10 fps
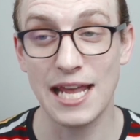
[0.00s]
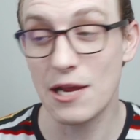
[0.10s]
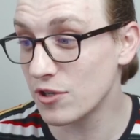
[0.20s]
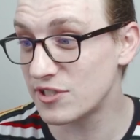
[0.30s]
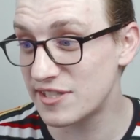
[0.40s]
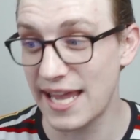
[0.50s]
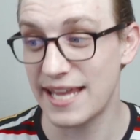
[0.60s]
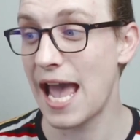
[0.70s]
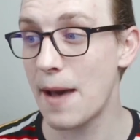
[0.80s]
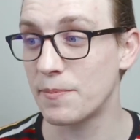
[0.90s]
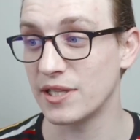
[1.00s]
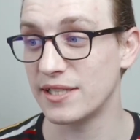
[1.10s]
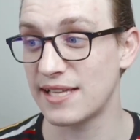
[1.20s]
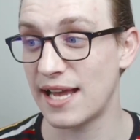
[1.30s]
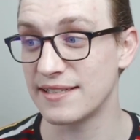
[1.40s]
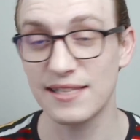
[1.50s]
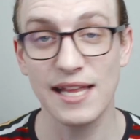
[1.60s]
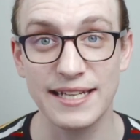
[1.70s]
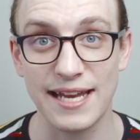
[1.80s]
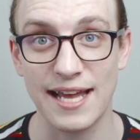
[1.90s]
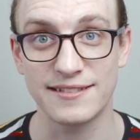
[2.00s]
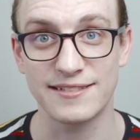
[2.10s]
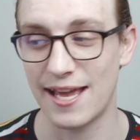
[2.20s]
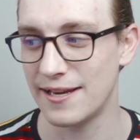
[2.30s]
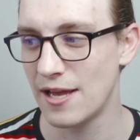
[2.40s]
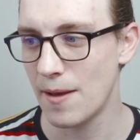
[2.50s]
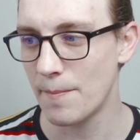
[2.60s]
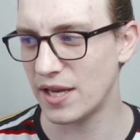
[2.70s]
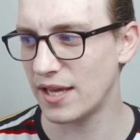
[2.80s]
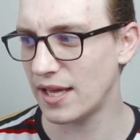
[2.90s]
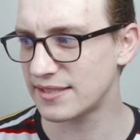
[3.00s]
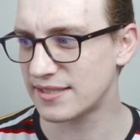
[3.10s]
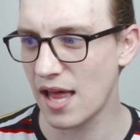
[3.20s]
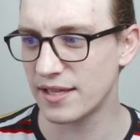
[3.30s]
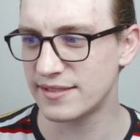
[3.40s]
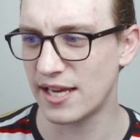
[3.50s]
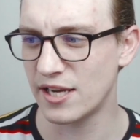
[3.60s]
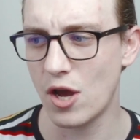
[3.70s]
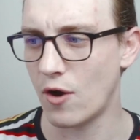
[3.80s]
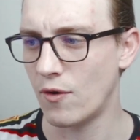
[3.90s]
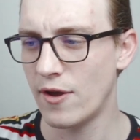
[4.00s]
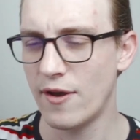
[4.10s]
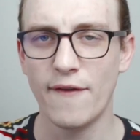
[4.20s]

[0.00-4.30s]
They were state capitalist, as Lenin had said, but Stalin said, no,